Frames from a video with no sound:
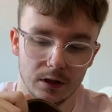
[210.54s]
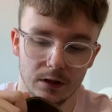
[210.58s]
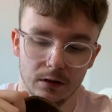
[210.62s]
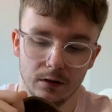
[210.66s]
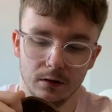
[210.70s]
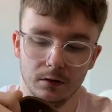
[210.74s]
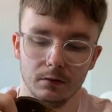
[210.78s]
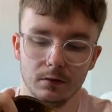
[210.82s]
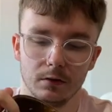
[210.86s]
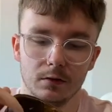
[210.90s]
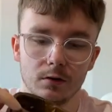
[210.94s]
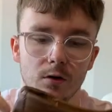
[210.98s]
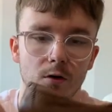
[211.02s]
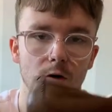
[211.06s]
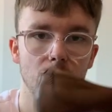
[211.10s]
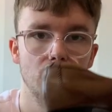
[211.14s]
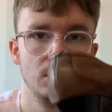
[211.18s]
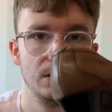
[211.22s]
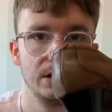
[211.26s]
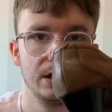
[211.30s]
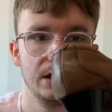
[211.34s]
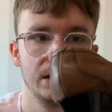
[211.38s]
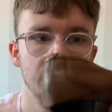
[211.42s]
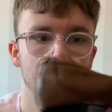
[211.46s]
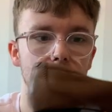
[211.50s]
little court
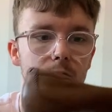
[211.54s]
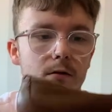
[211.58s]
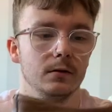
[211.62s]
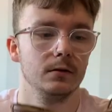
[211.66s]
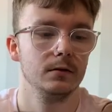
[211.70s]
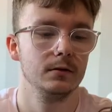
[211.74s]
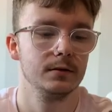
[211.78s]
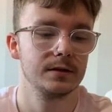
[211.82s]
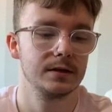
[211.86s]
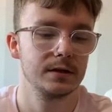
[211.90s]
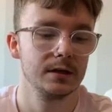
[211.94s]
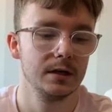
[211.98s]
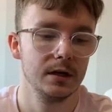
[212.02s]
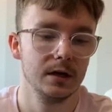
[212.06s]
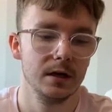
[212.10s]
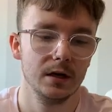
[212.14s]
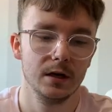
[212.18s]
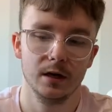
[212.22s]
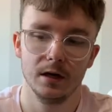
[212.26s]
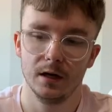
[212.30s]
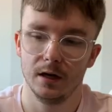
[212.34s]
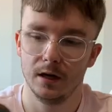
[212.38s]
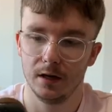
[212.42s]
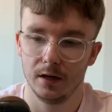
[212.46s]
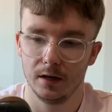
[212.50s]
heels,
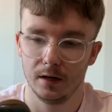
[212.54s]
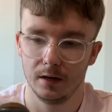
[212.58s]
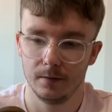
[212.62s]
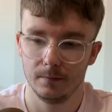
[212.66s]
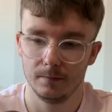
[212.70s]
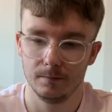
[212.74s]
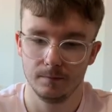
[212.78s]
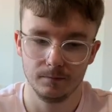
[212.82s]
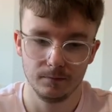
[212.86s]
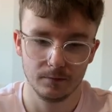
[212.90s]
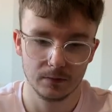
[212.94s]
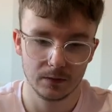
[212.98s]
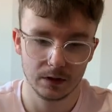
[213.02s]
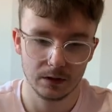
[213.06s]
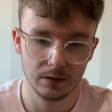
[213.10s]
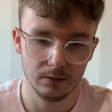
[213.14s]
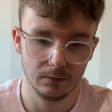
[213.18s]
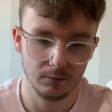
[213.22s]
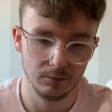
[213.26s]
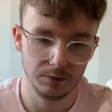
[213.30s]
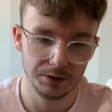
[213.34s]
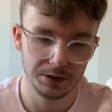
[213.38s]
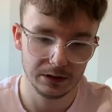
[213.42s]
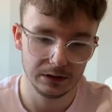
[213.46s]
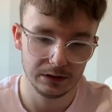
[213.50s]
um,
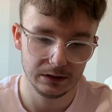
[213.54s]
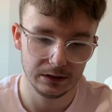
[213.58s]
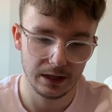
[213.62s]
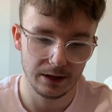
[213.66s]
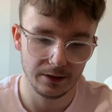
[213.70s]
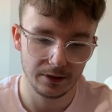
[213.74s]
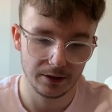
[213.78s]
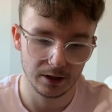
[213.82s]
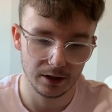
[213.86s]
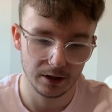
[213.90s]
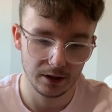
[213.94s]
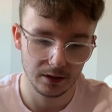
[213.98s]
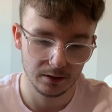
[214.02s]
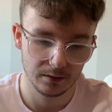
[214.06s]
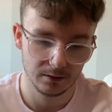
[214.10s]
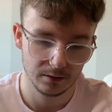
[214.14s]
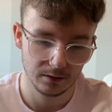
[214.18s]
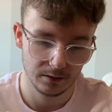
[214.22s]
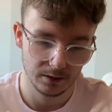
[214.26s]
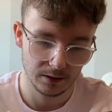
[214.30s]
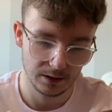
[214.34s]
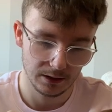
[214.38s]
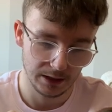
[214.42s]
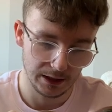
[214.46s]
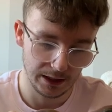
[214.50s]
real leather,
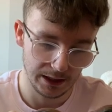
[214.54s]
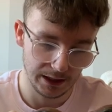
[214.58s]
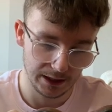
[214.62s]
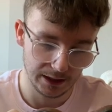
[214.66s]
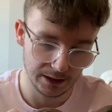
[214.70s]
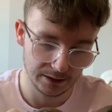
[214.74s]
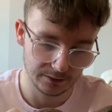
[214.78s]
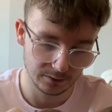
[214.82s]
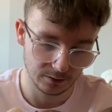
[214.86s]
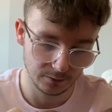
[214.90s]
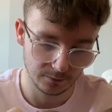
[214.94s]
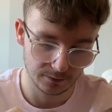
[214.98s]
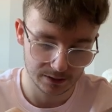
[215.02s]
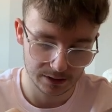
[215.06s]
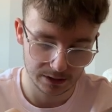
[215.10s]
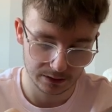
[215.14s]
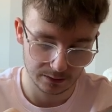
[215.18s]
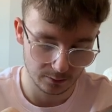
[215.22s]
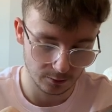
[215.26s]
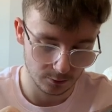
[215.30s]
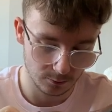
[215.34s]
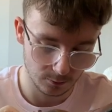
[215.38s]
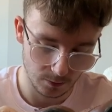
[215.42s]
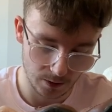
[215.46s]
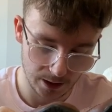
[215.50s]
and obviously they're
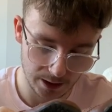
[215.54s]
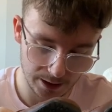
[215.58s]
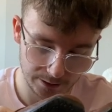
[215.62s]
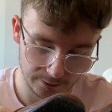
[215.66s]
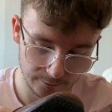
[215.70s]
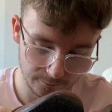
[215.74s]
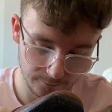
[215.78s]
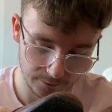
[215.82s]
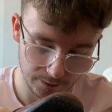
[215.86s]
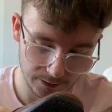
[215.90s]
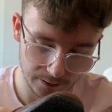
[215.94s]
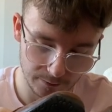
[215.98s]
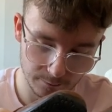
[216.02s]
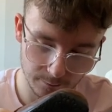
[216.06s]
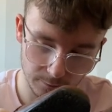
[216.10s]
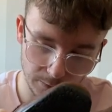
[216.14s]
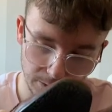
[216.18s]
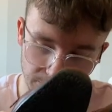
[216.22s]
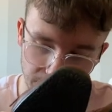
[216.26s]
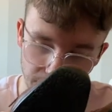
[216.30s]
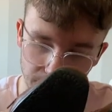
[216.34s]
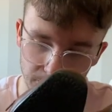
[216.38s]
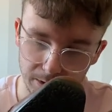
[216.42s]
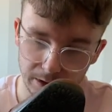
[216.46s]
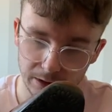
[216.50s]
a wide fit with
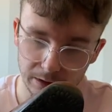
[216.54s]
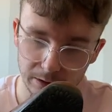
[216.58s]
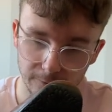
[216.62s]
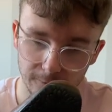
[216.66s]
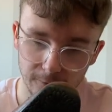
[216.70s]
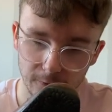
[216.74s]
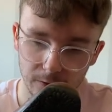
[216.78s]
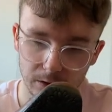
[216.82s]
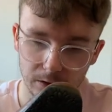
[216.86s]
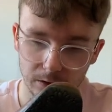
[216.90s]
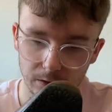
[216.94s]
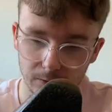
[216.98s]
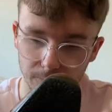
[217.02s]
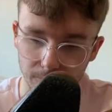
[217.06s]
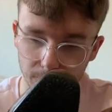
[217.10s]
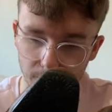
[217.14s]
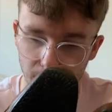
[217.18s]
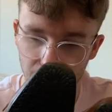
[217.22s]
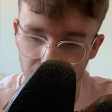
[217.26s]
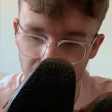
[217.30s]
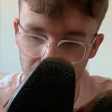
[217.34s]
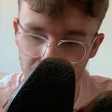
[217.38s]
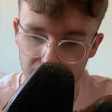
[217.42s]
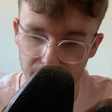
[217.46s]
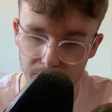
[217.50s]
them being the Footglove
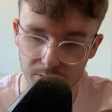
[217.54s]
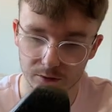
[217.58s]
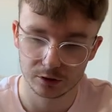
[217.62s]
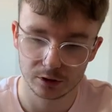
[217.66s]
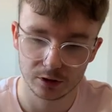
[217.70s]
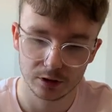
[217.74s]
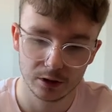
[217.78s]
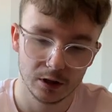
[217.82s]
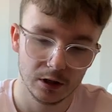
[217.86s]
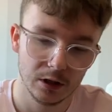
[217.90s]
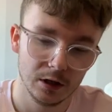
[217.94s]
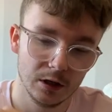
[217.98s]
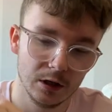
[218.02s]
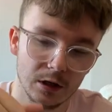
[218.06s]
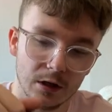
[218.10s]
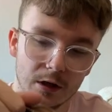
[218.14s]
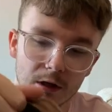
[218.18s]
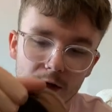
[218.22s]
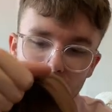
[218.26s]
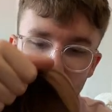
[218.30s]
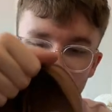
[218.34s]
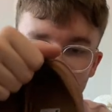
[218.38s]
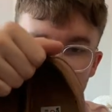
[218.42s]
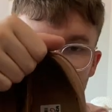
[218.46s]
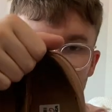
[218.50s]
range.
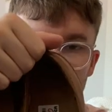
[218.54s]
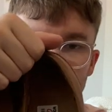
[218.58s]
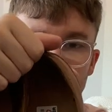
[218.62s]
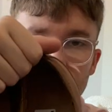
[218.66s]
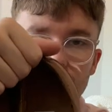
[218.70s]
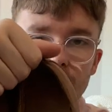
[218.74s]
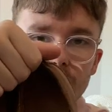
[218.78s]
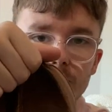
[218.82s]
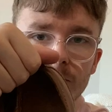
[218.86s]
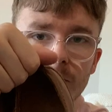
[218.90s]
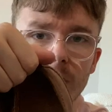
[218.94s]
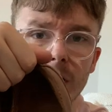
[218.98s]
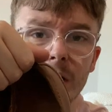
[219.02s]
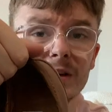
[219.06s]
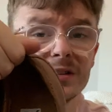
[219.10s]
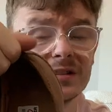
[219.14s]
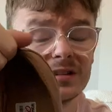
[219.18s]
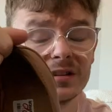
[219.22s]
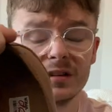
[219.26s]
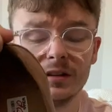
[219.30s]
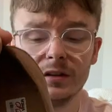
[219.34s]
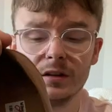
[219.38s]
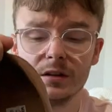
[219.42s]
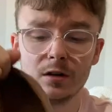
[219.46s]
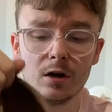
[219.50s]
Um, I was
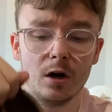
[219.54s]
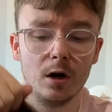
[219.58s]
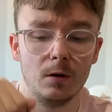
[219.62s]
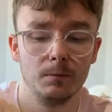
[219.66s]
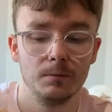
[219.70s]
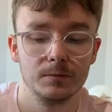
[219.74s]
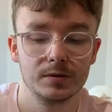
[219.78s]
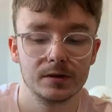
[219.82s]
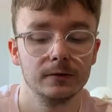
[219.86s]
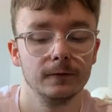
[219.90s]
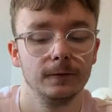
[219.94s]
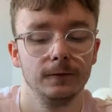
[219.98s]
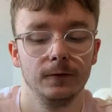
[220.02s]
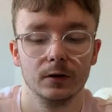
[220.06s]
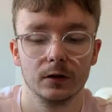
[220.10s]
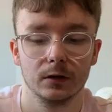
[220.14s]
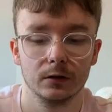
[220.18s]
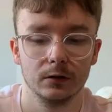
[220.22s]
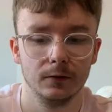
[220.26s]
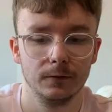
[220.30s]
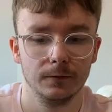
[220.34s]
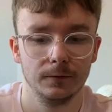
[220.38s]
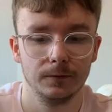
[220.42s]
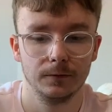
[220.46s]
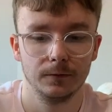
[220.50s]
looking at comps and
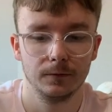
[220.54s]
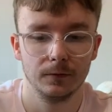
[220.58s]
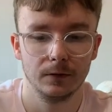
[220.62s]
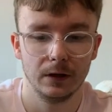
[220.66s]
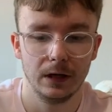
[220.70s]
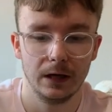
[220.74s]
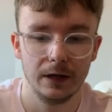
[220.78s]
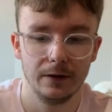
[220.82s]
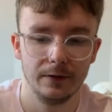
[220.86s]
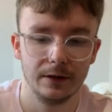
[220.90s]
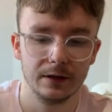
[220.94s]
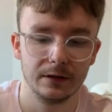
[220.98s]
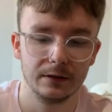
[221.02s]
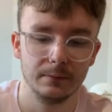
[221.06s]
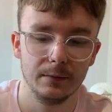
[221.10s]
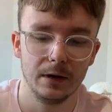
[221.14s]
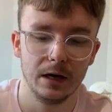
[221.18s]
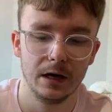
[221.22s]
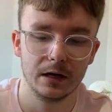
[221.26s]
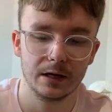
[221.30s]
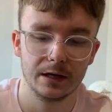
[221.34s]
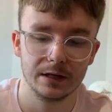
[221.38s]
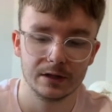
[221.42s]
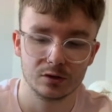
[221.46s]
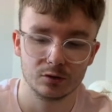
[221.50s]
Footglove, I think the
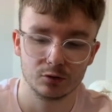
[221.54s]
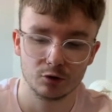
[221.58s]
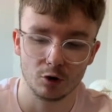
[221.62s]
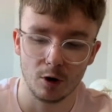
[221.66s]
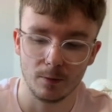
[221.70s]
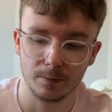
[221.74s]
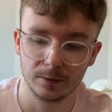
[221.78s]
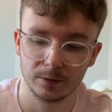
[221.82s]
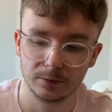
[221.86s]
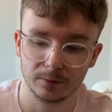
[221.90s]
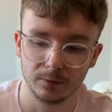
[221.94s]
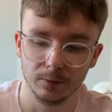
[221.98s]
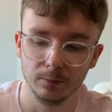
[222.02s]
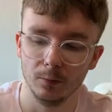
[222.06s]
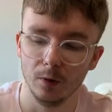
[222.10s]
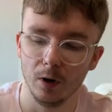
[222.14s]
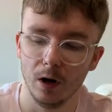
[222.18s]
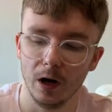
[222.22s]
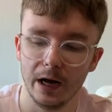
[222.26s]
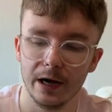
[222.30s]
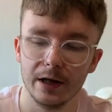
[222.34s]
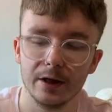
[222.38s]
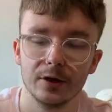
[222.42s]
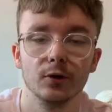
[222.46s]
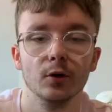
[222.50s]
market's dropped from what
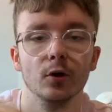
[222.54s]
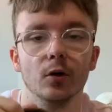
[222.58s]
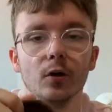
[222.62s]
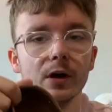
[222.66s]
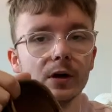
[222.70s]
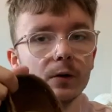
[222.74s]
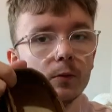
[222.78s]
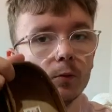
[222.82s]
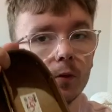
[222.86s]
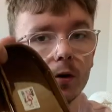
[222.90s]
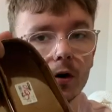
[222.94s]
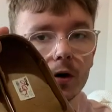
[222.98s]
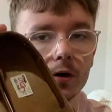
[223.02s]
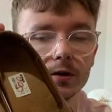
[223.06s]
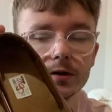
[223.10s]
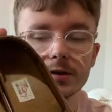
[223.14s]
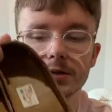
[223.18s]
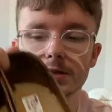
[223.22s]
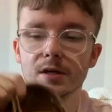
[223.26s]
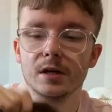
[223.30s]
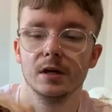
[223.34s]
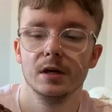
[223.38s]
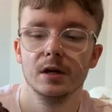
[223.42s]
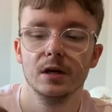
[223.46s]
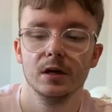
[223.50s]
I thought it was.
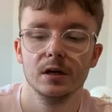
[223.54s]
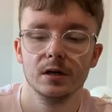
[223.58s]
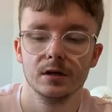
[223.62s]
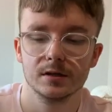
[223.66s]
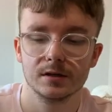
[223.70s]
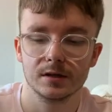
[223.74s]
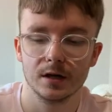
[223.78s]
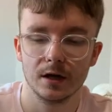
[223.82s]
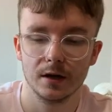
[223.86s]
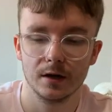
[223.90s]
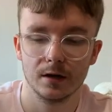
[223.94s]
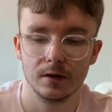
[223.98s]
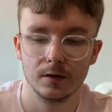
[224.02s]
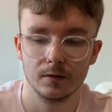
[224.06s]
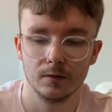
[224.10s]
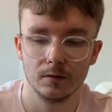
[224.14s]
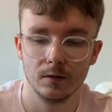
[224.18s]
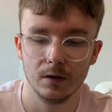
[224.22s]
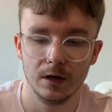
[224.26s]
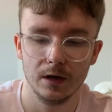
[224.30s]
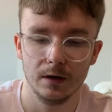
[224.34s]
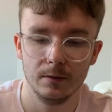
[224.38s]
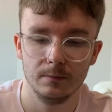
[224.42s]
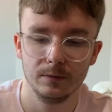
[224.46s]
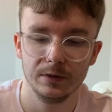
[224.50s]
So
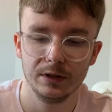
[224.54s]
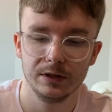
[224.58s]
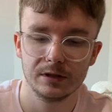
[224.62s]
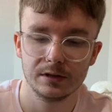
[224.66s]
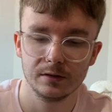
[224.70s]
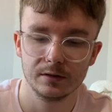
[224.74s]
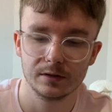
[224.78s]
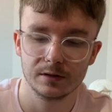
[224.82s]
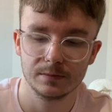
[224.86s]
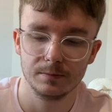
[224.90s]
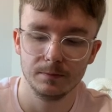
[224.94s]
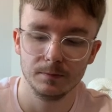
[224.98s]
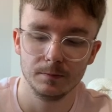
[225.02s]
um, need to do